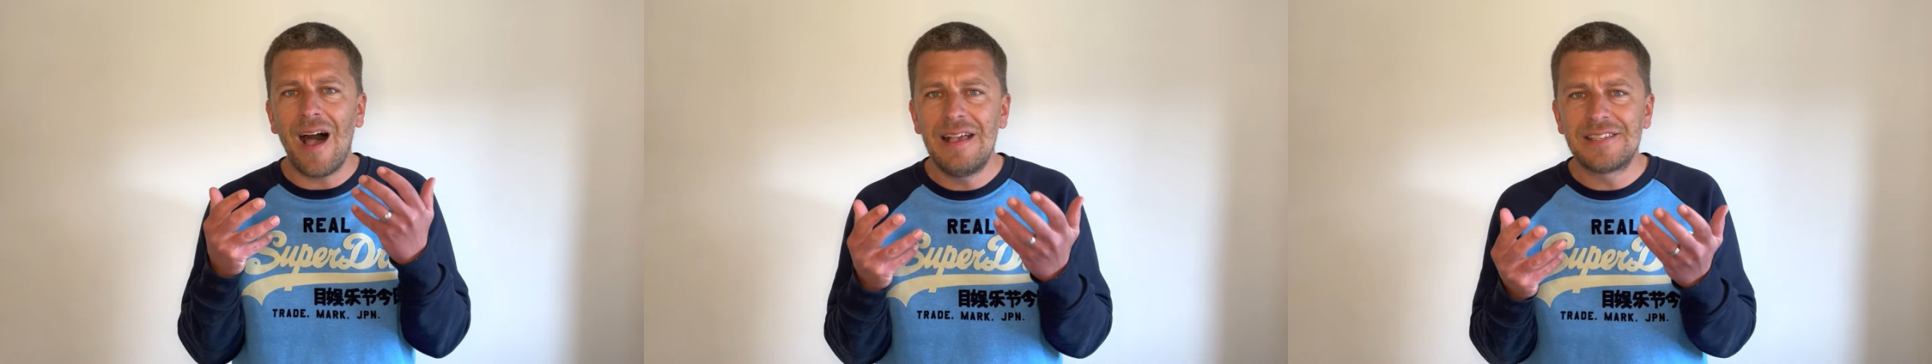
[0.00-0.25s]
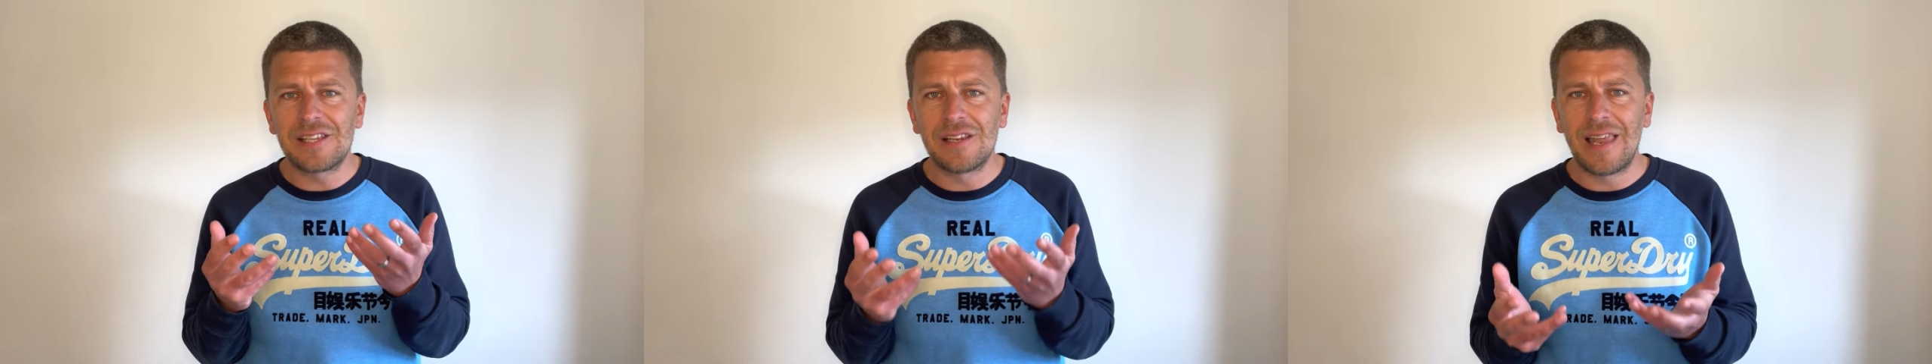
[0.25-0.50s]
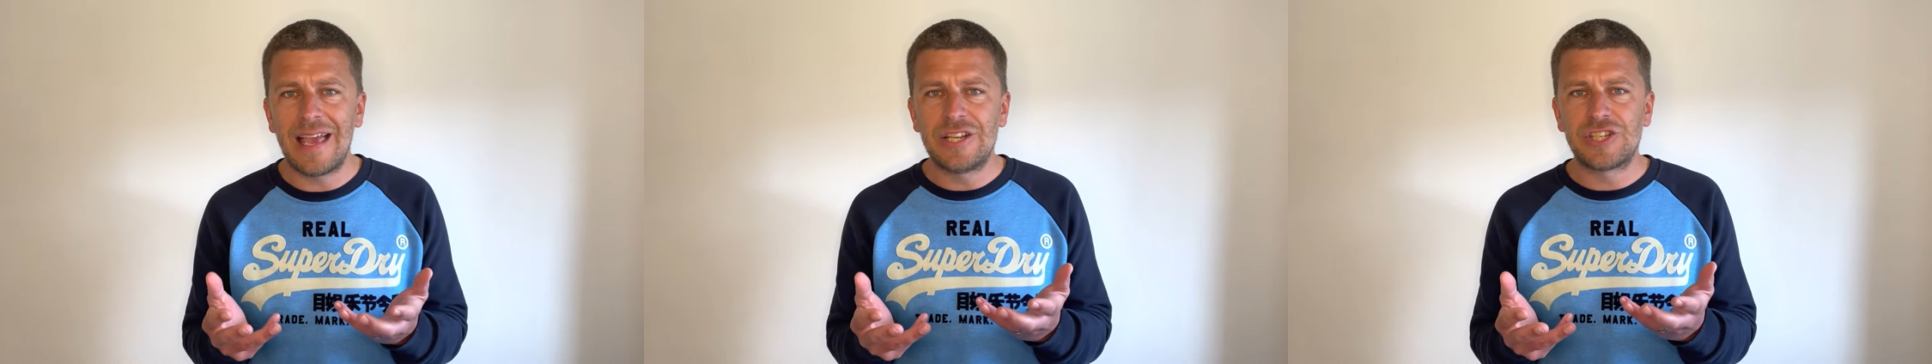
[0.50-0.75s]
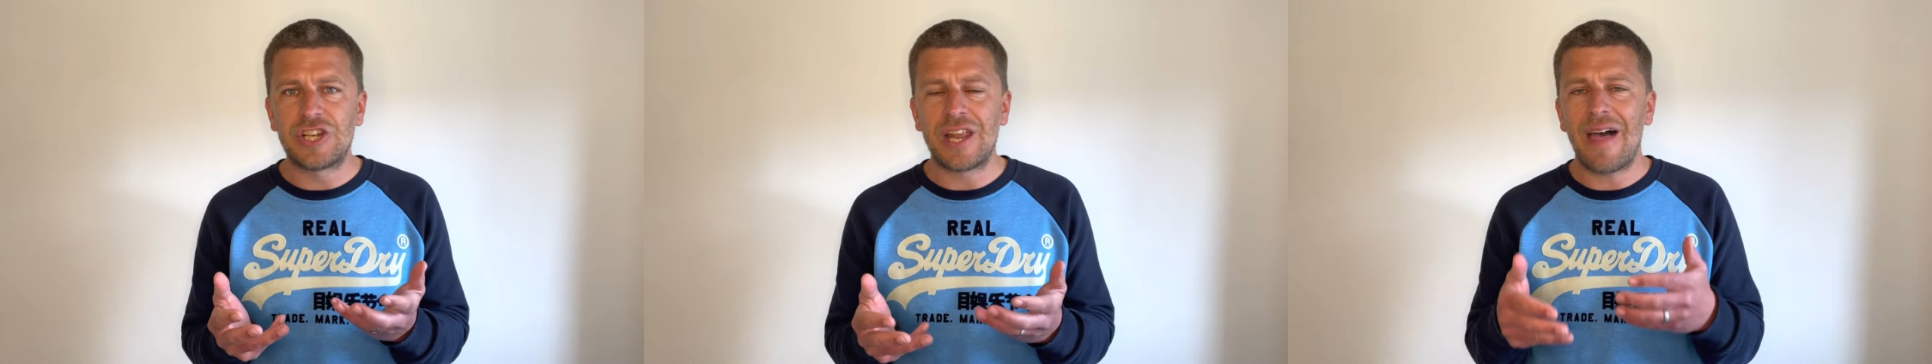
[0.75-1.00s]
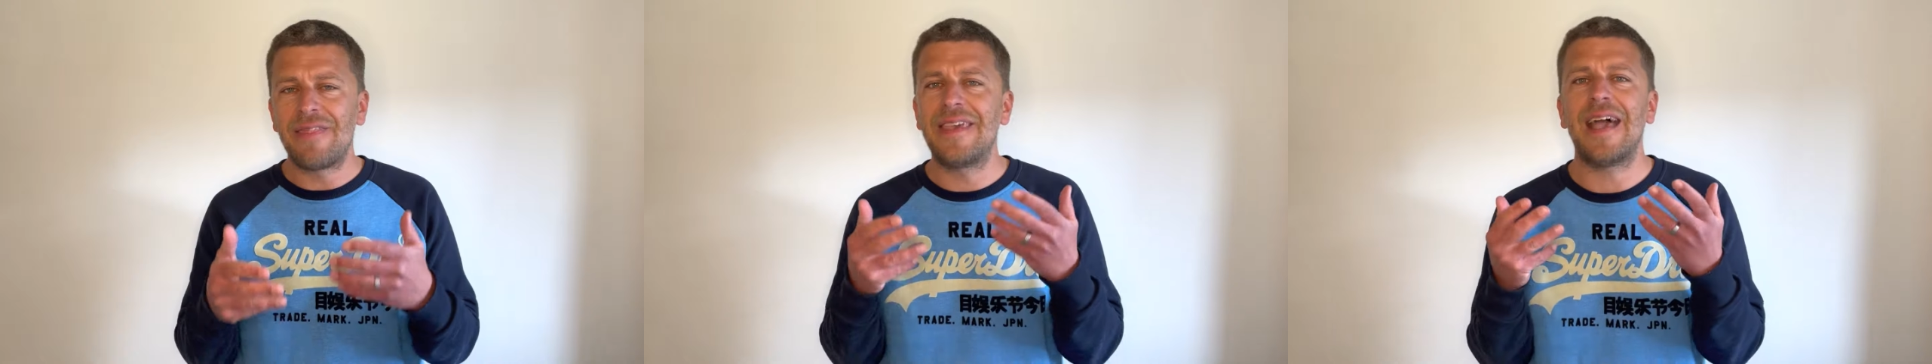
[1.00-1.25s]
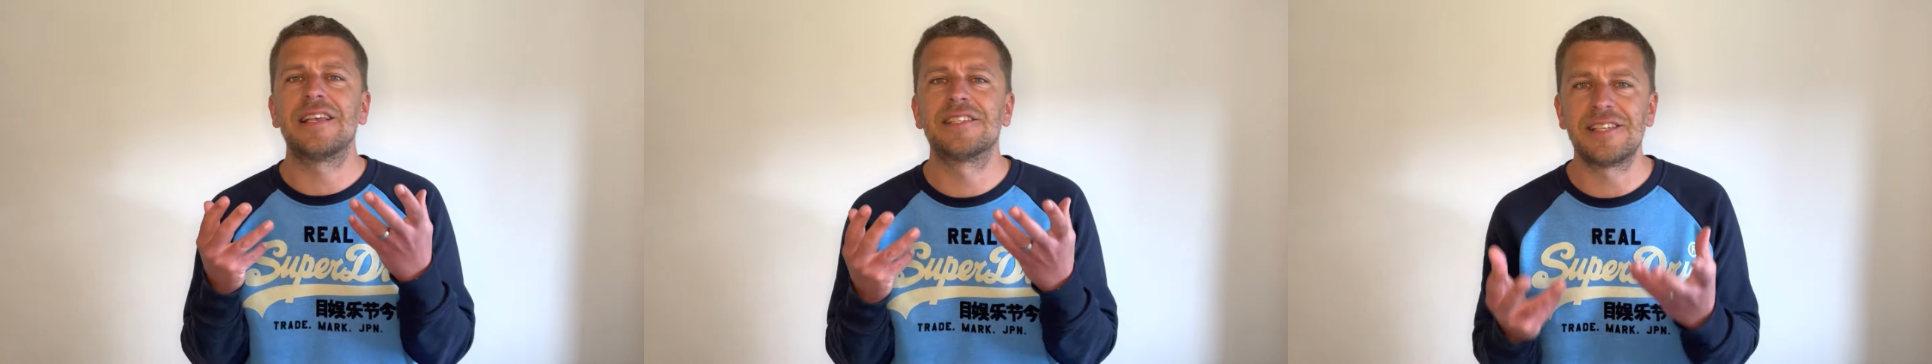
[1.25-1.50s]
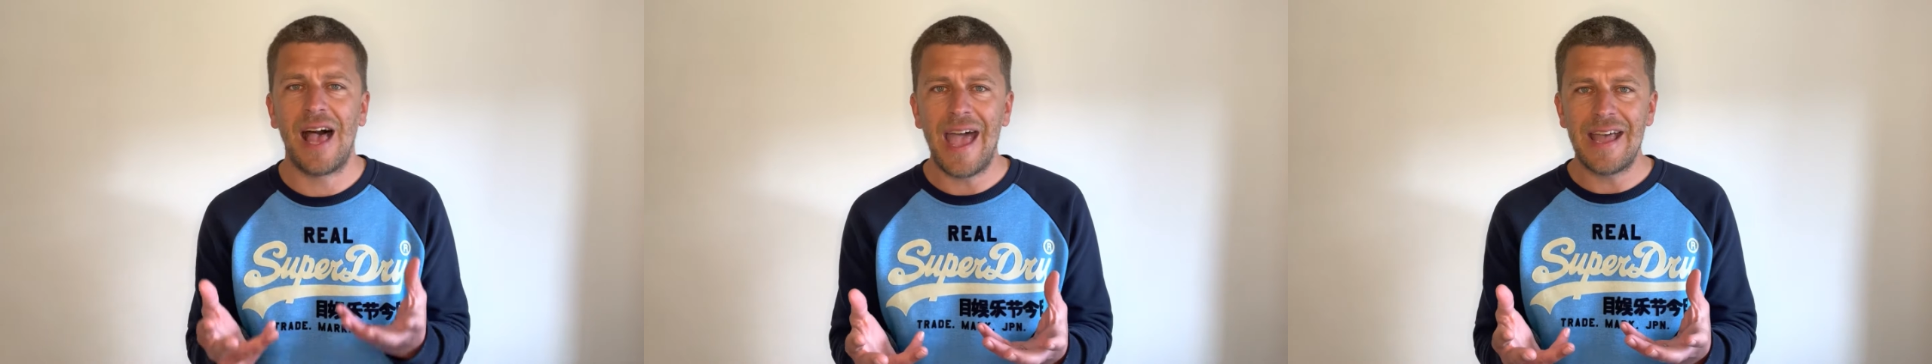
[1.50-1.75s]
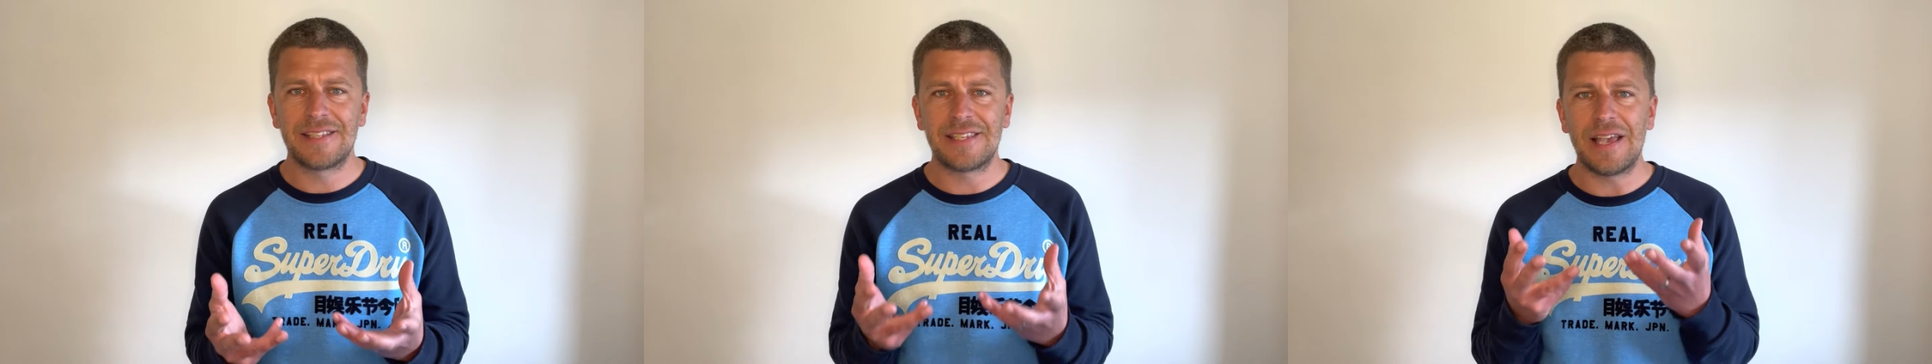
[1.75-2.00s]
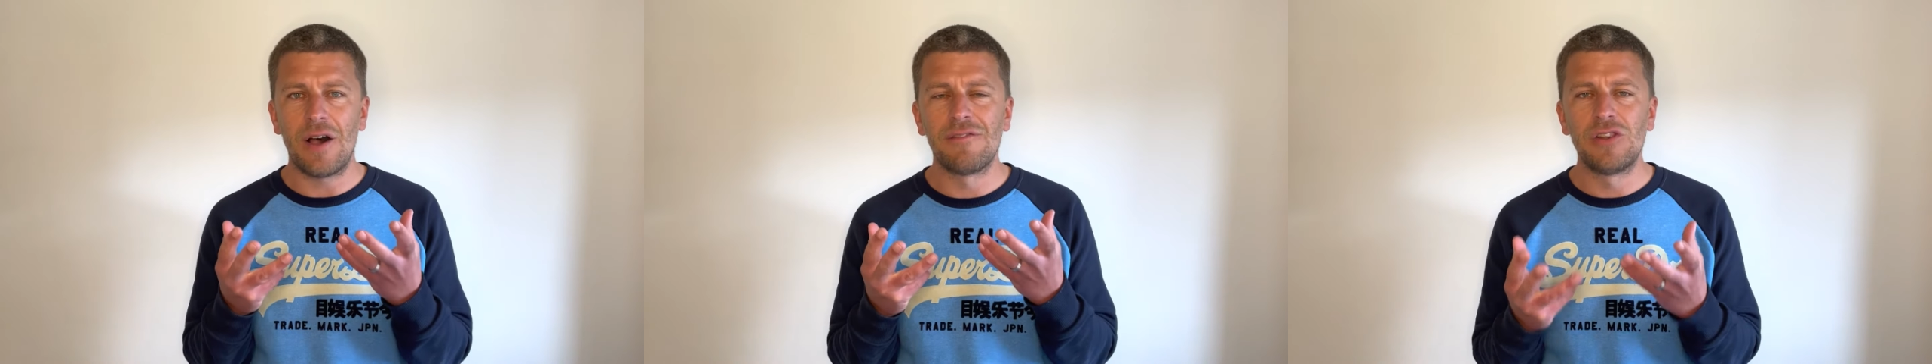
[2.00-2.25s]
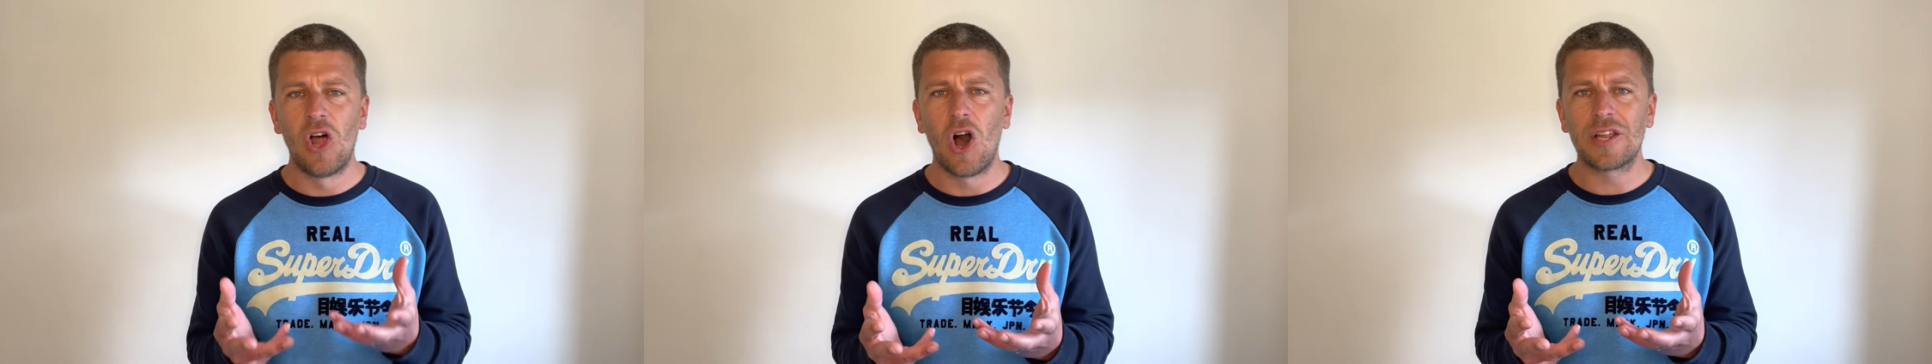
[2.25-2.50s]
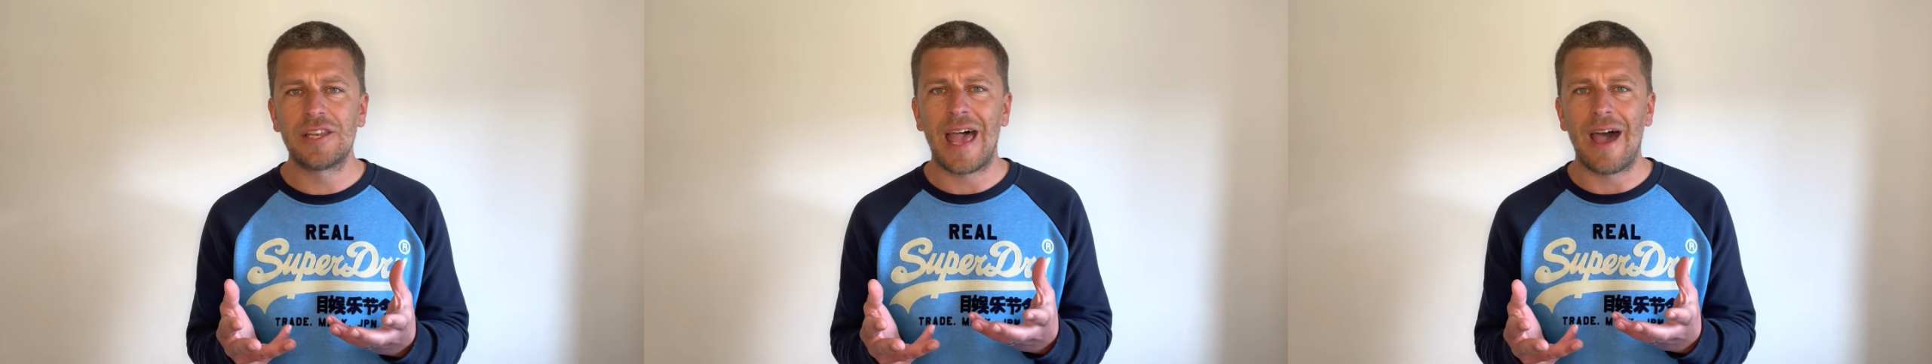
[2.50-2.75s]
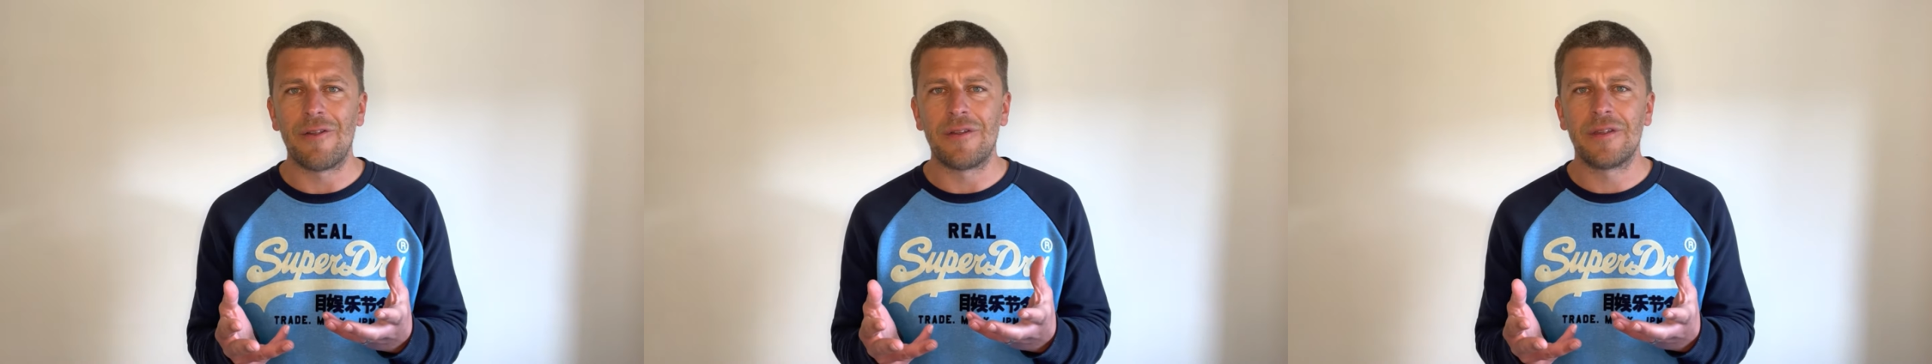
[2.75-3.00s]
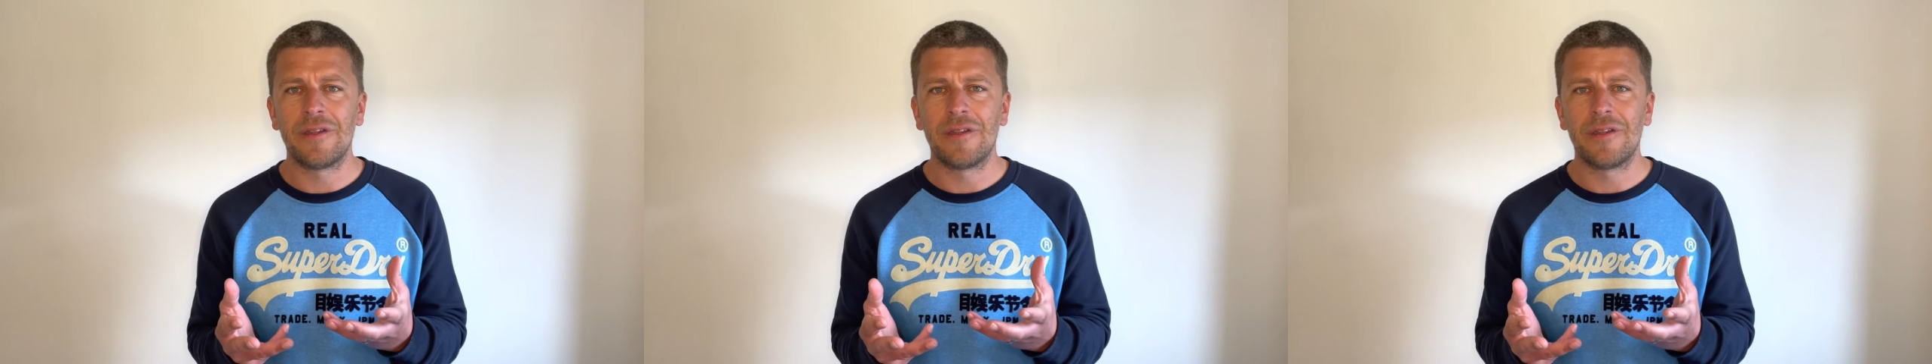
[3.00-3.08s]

isolation and the anxiety of lockdown,